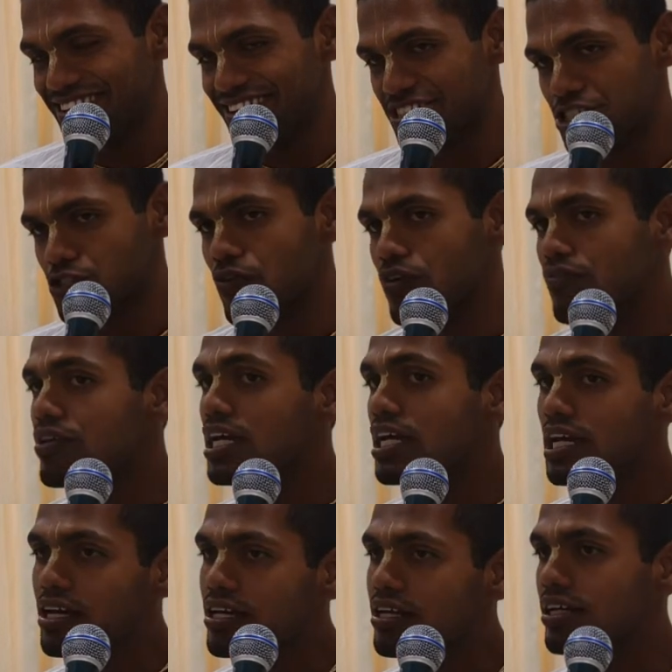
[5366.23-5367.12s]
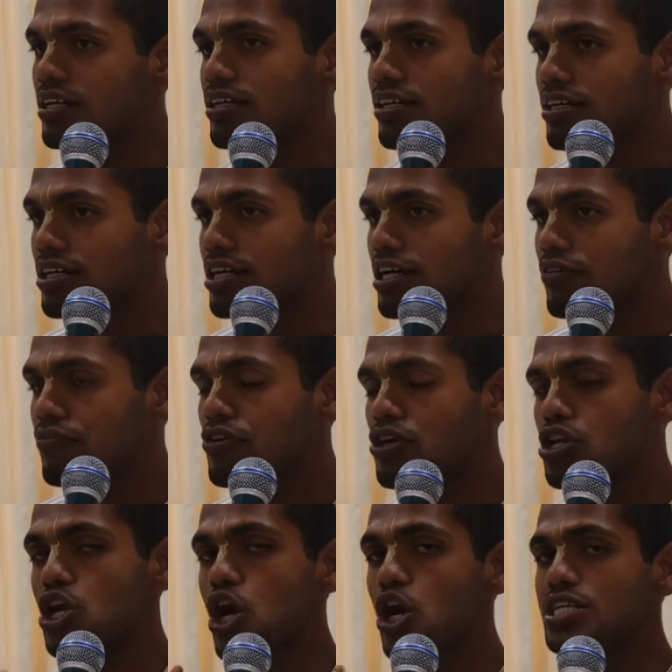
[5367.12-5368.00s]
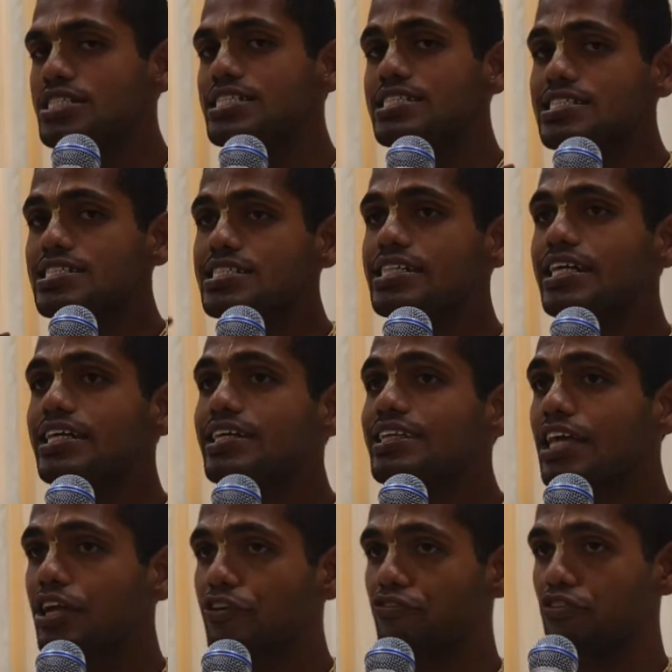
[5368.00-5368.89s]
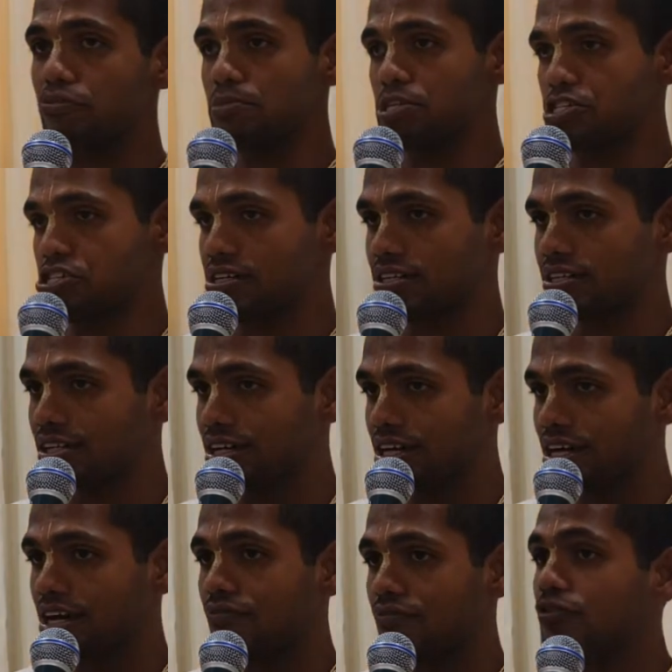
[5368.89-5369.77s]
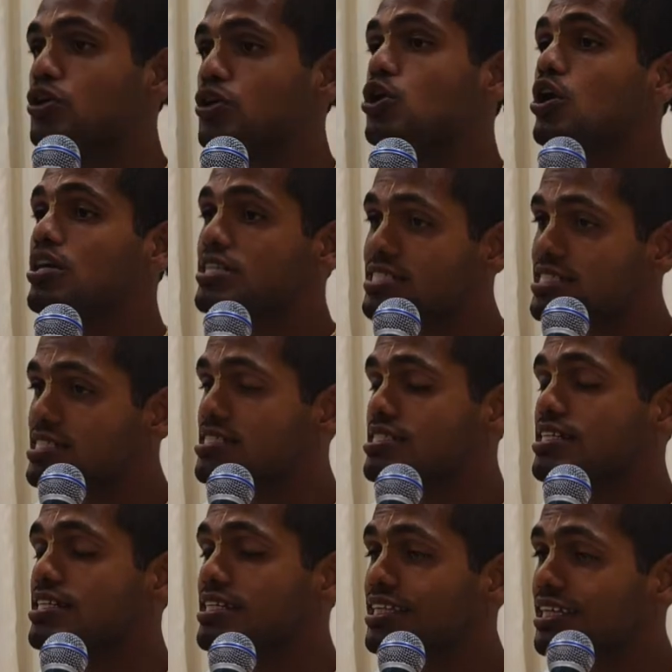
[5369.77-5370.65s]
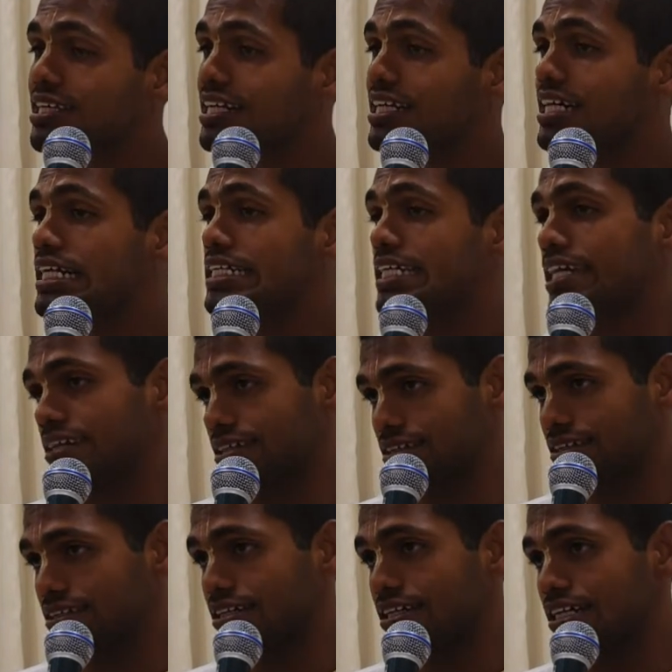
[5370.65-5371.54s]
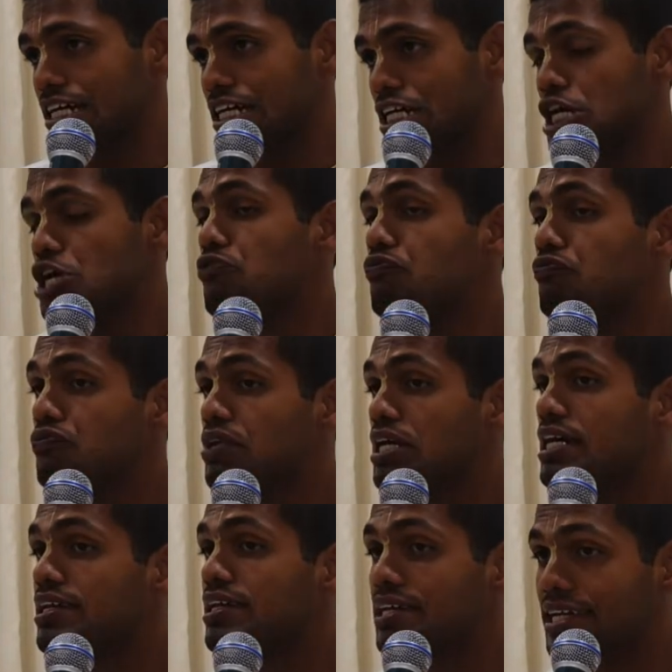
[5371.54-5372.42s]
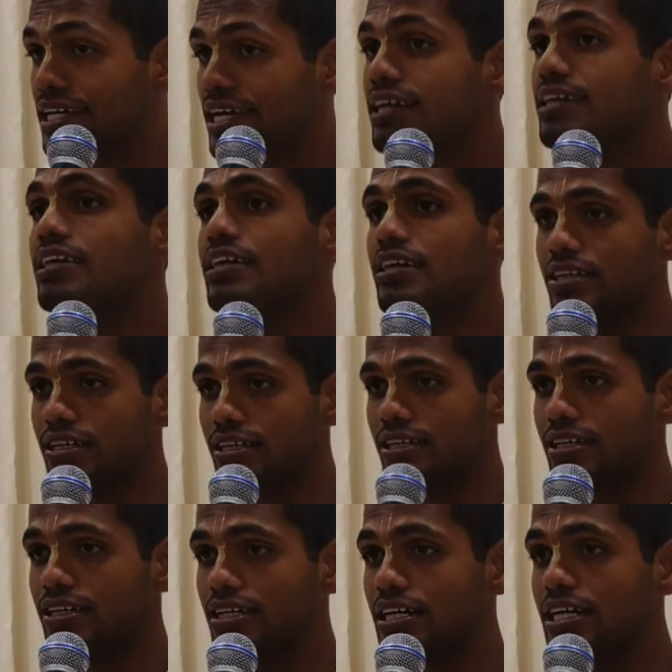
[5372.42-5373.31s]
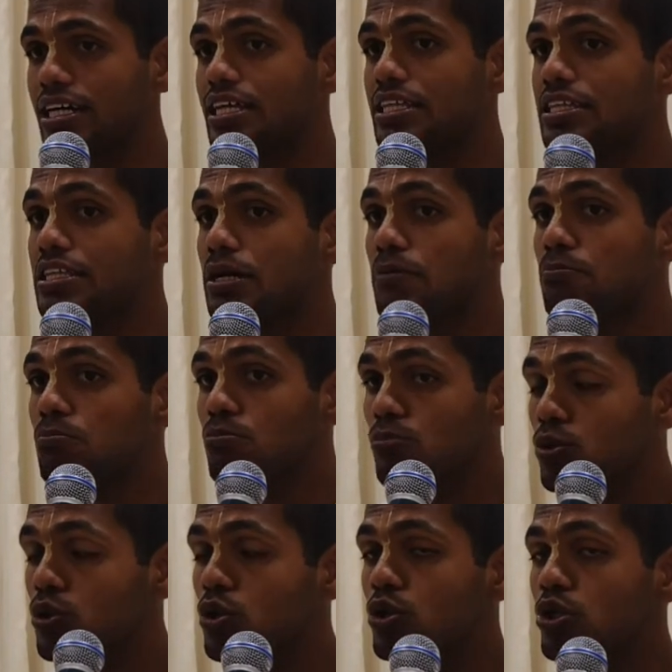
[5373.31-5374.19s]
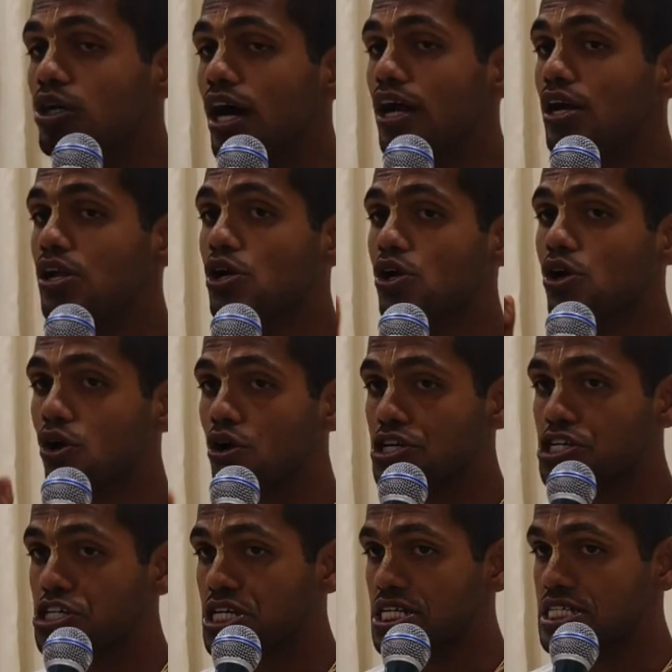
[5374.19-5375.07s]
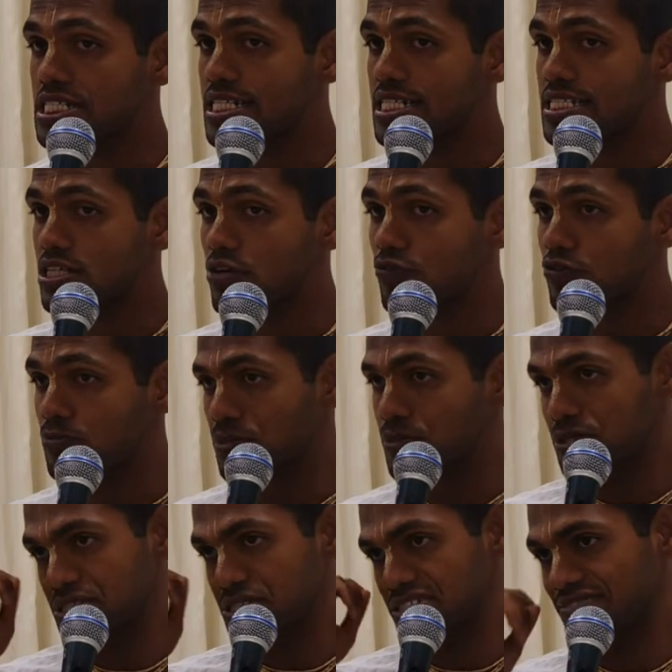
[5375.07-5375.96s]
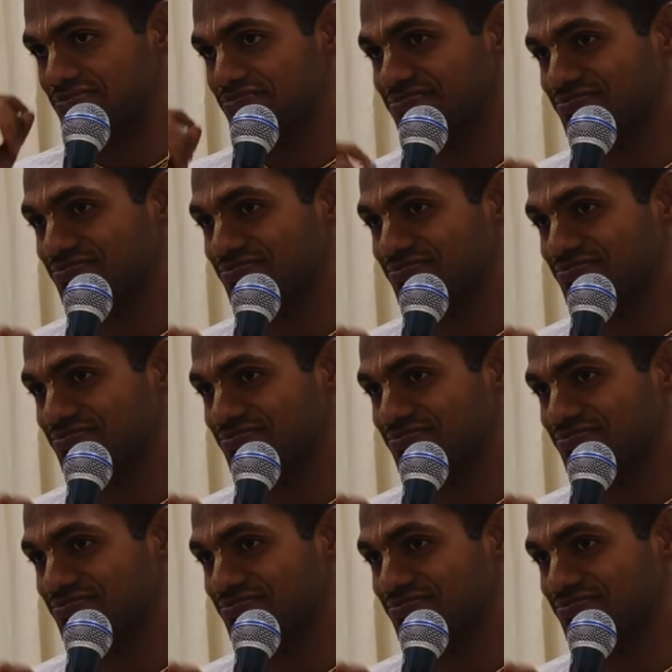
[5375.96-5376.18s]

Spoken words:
So when we're hearing, we're not just getting the information. We are not just getting the contact, we are getting the mood and consciousness of a person.